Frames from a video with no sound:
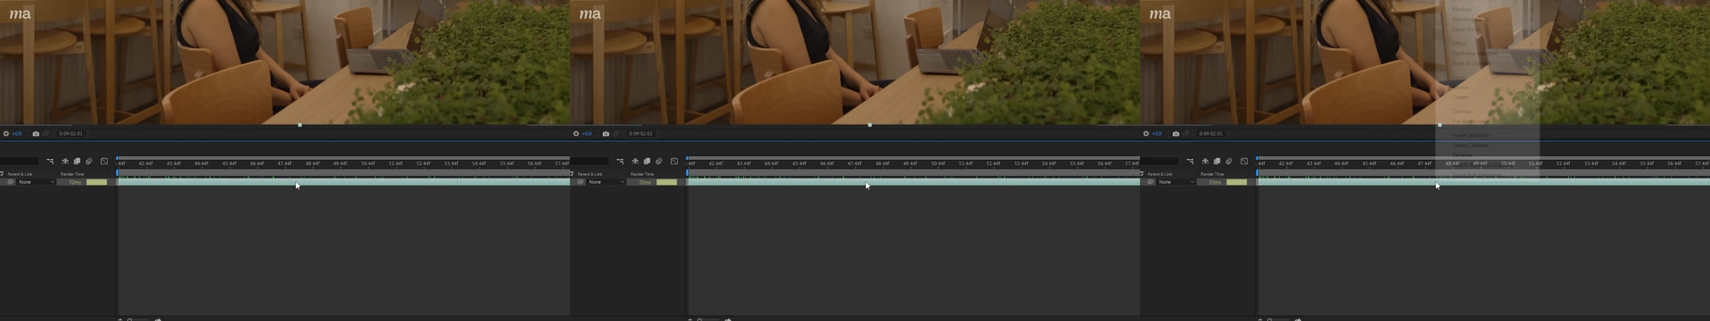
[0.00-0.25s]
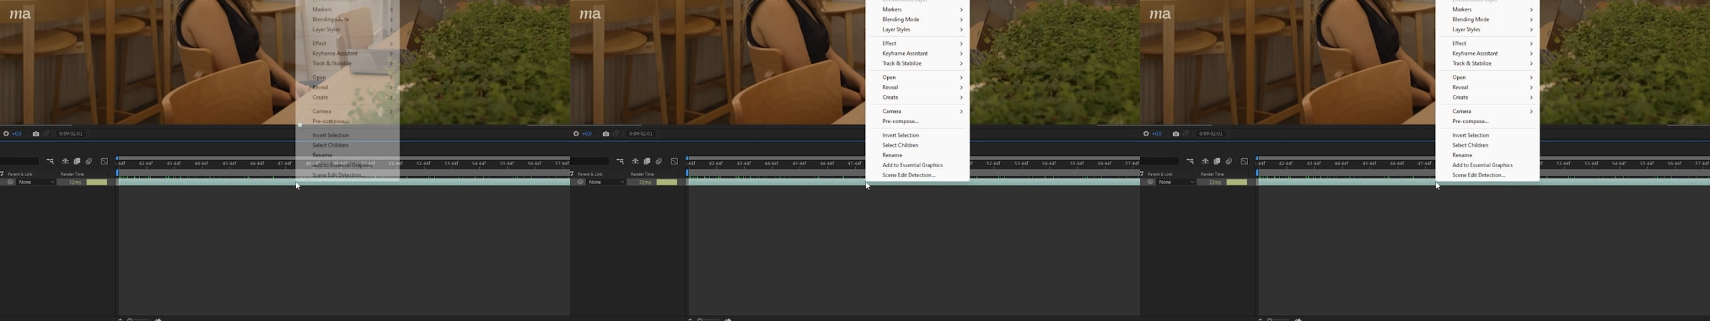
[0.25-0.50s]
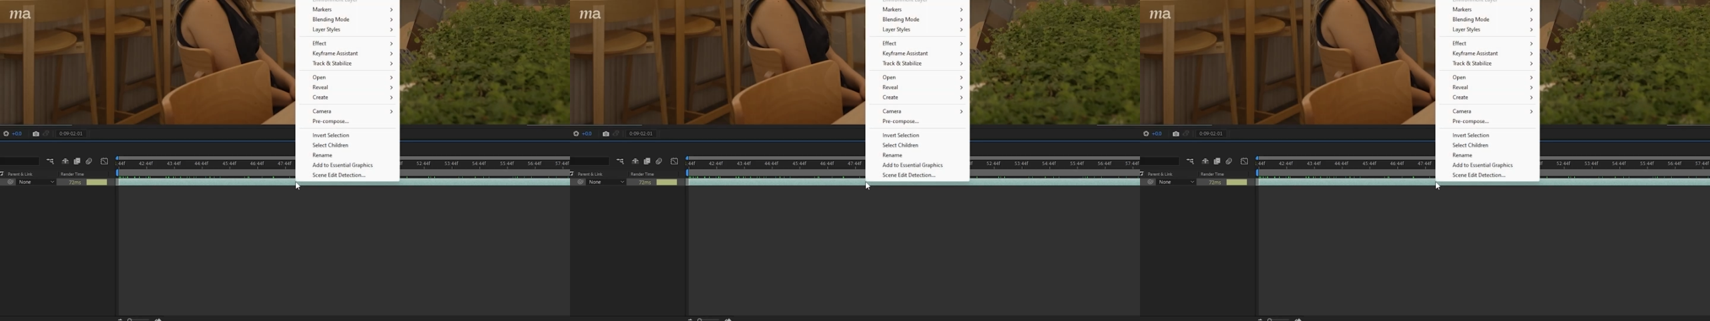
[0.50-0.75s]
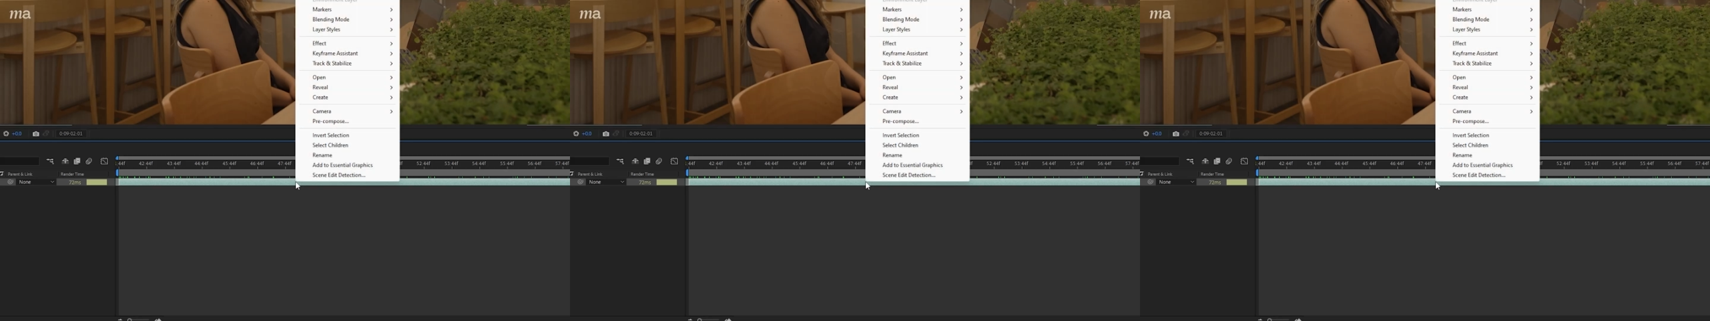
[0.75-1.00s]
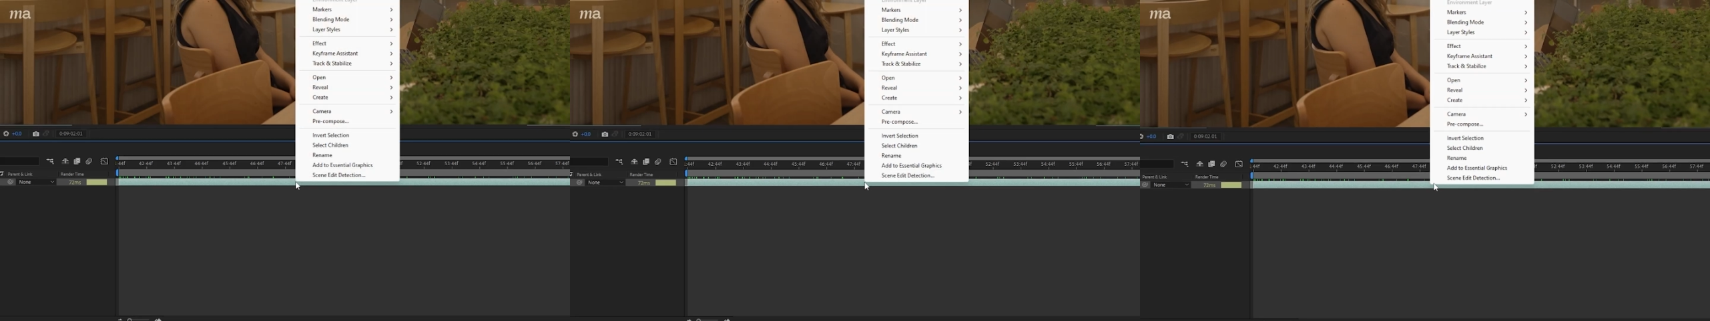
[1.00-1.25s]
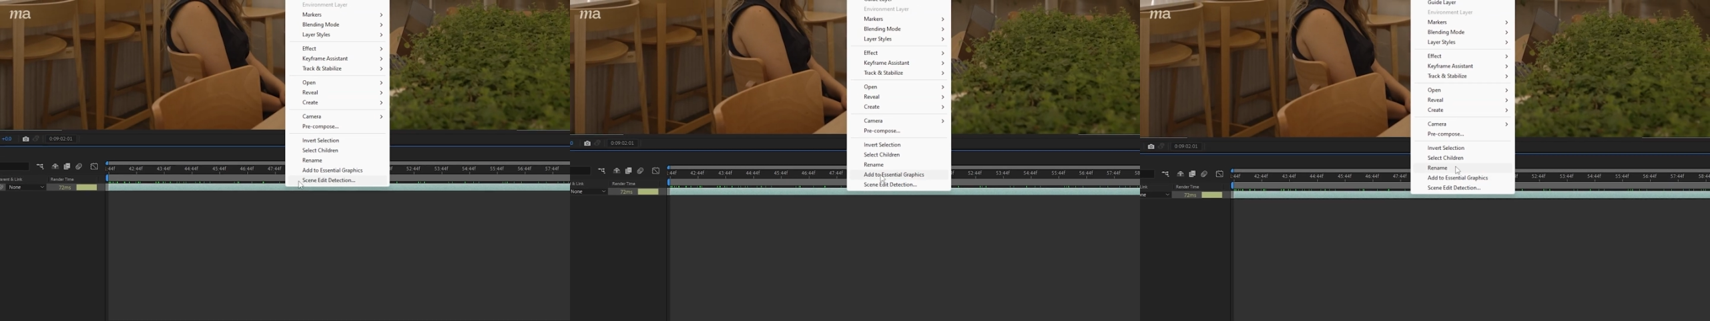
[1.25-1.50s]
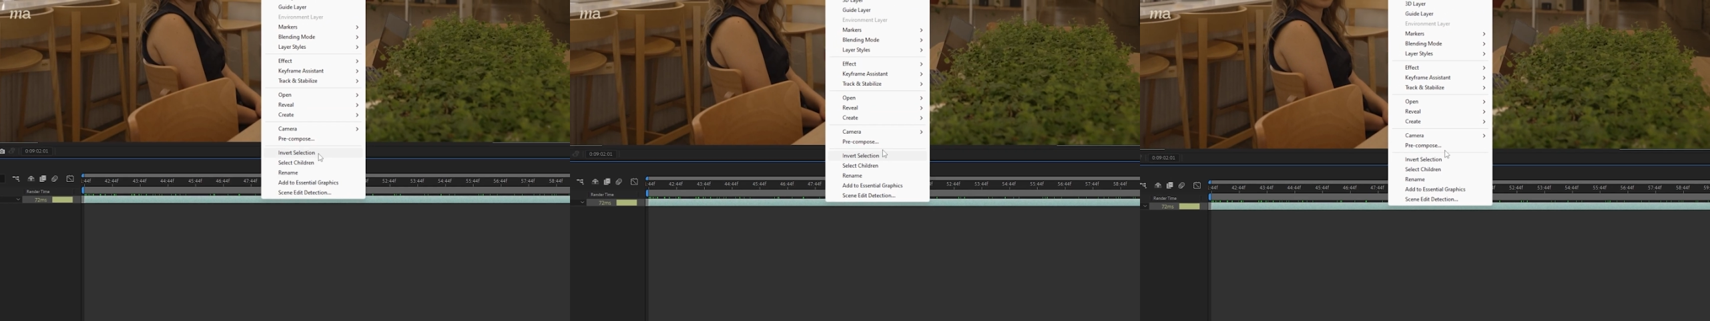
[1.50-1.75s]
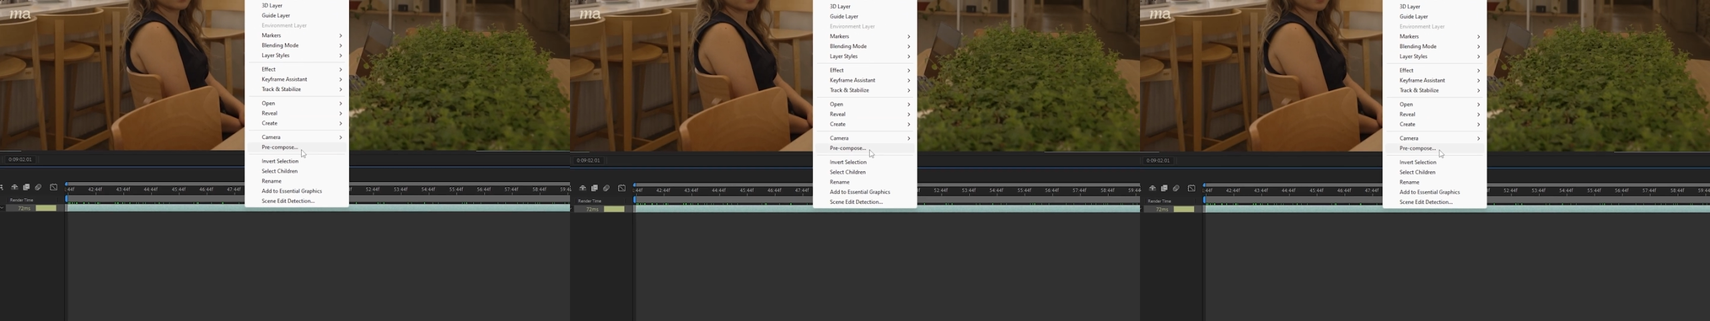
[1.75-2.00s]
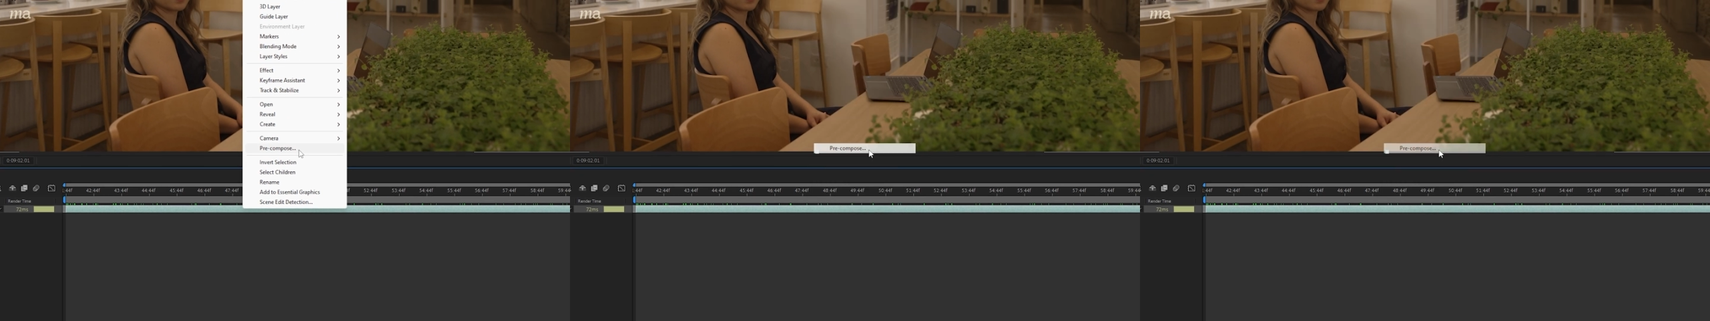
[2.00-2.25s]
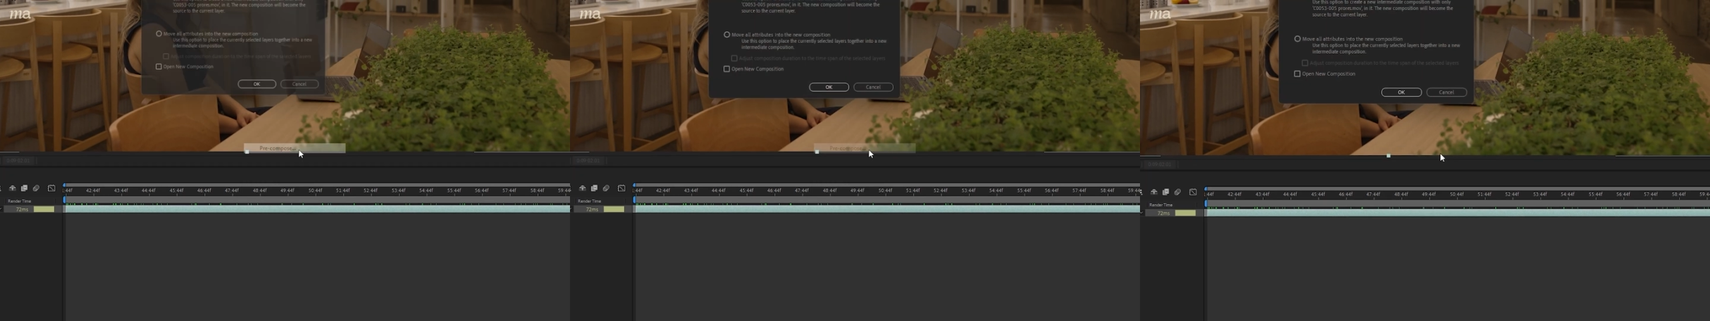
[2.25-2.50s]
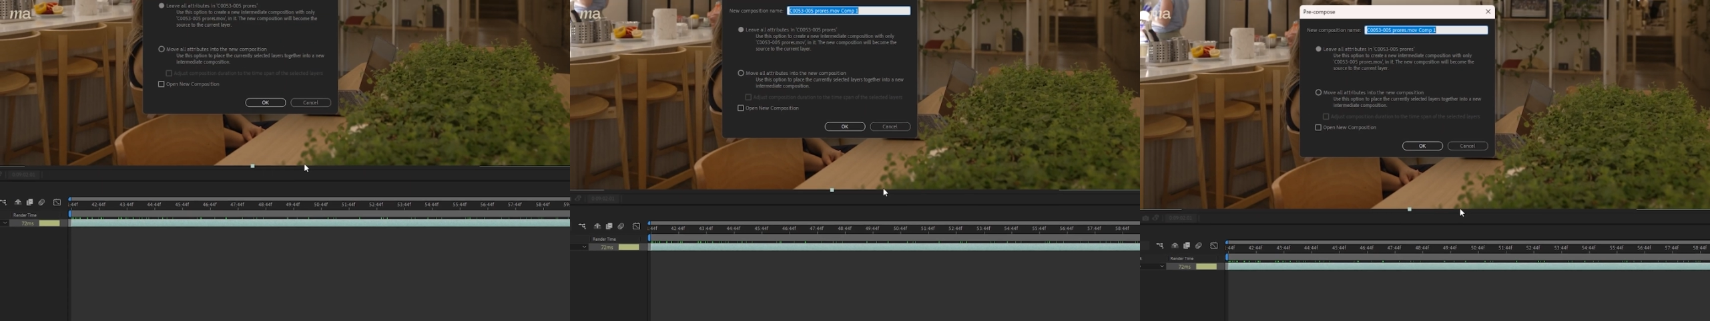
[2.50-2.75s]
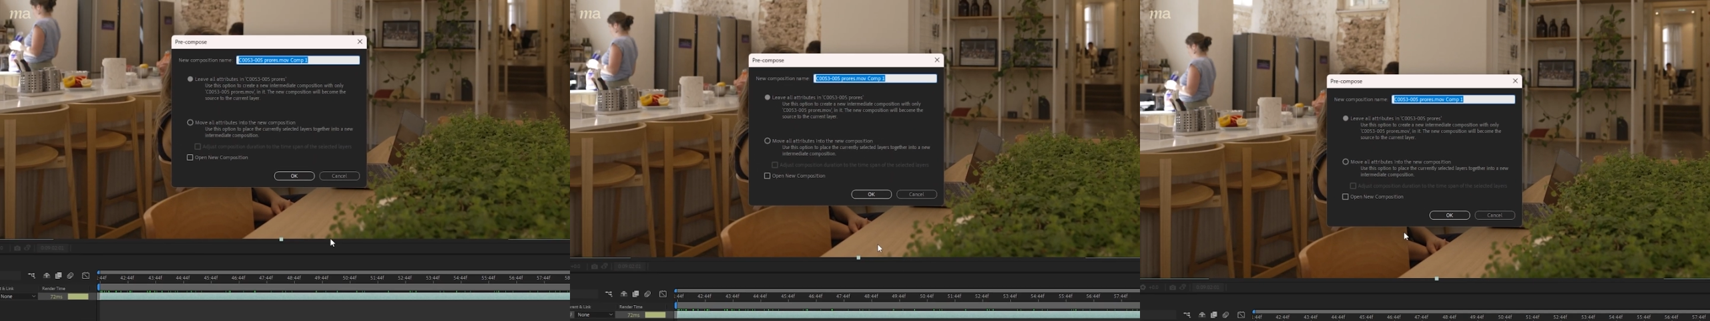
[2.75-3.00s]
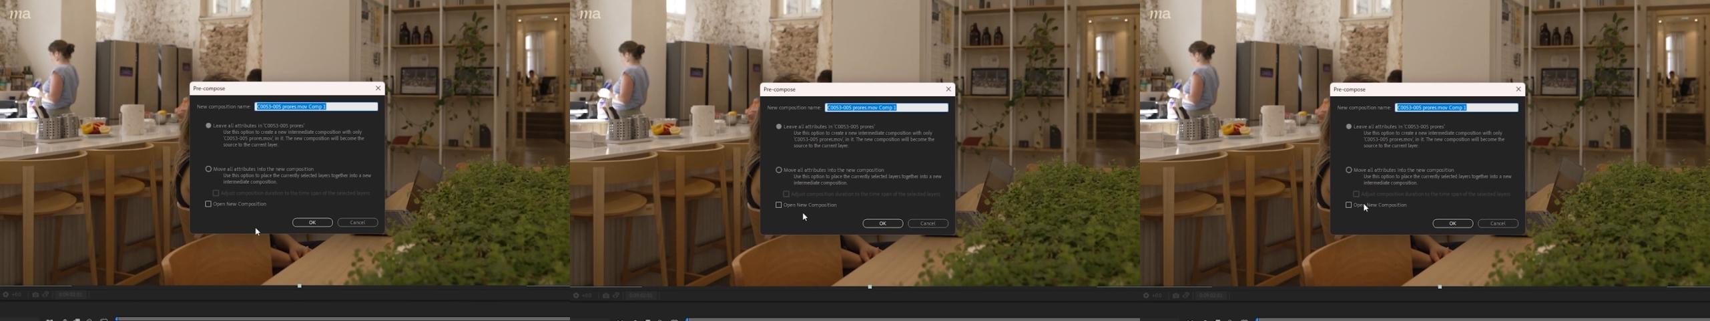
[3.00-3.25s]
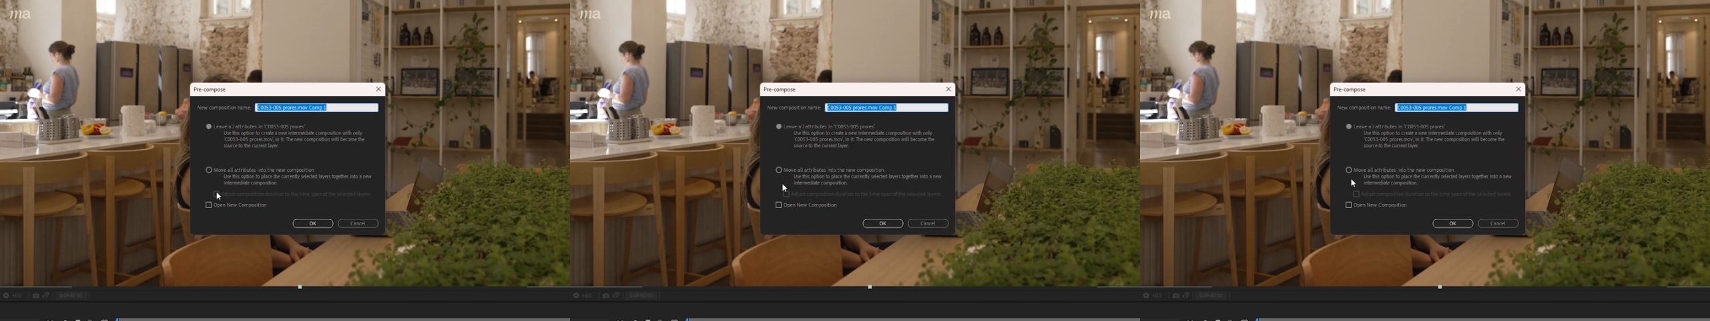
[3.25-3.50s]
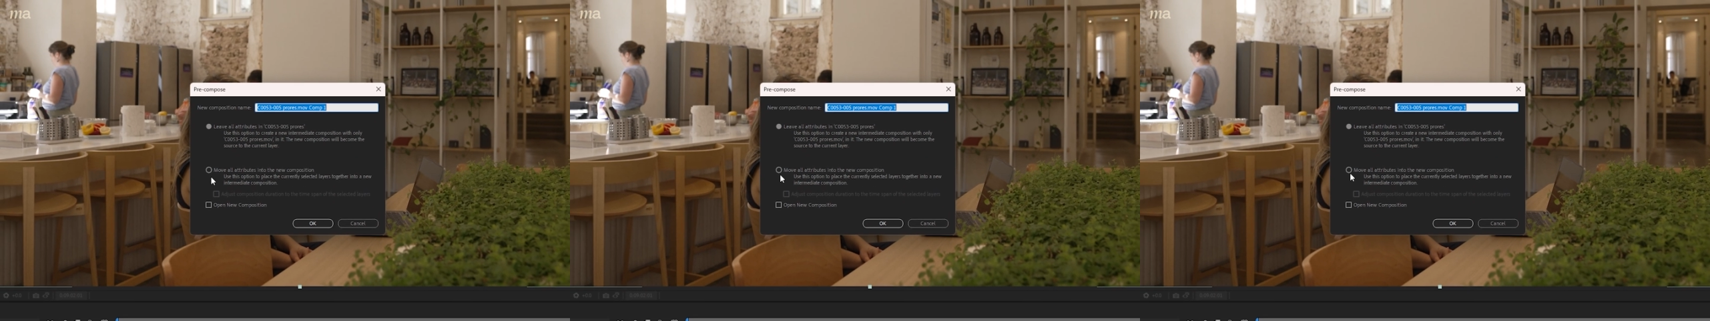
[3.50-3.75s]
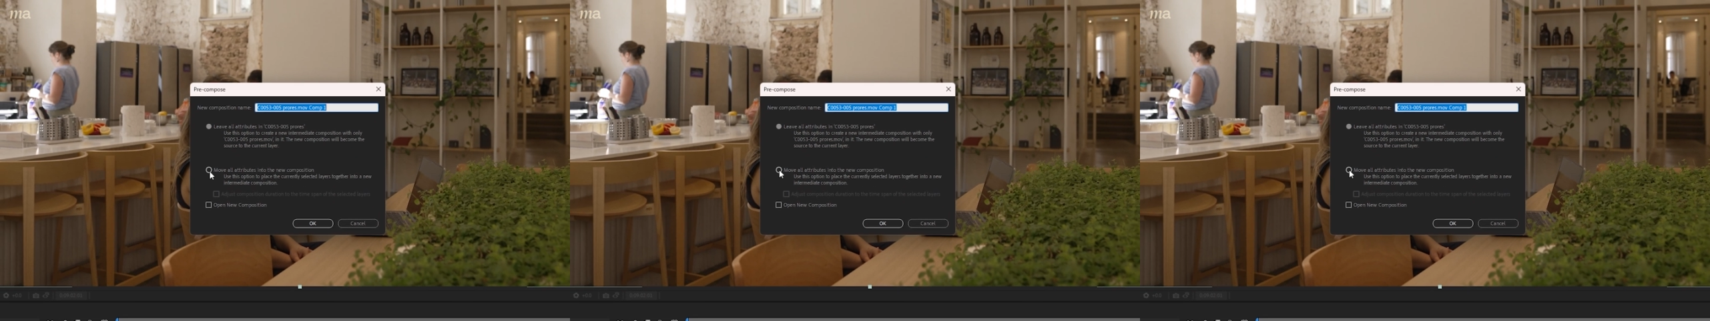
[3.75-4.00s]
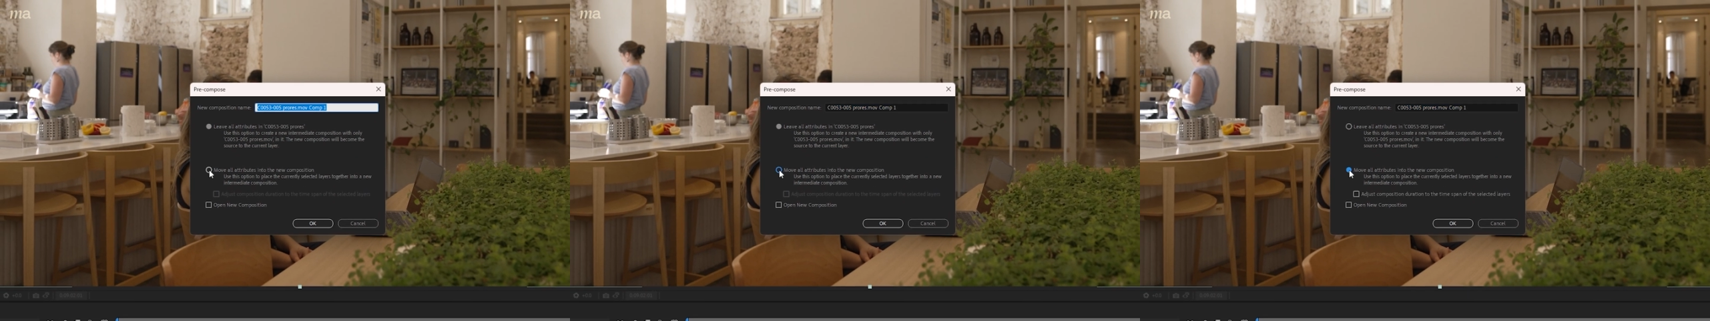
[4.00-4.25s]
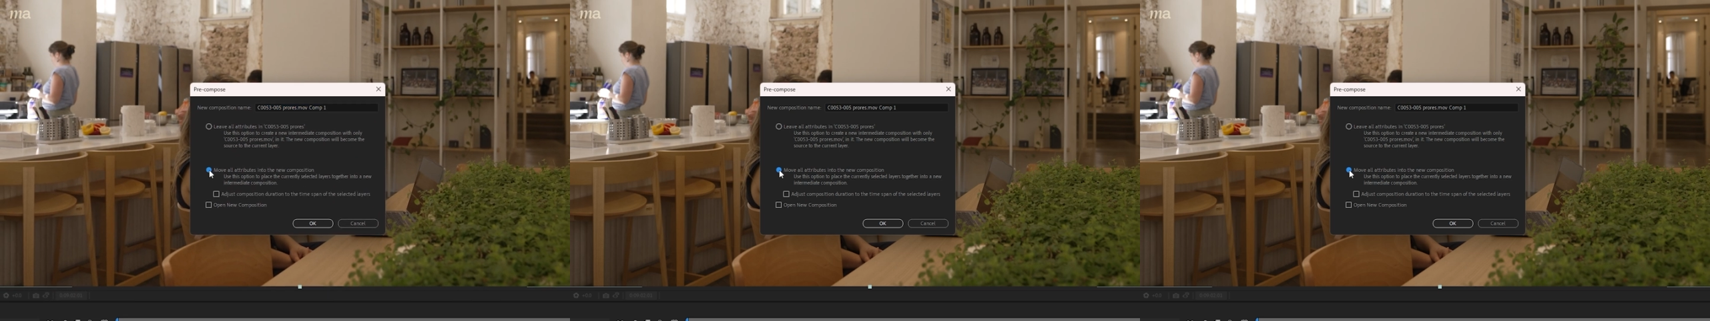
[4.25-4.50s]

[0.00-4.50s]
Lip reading: Nobody's mouth can be seen.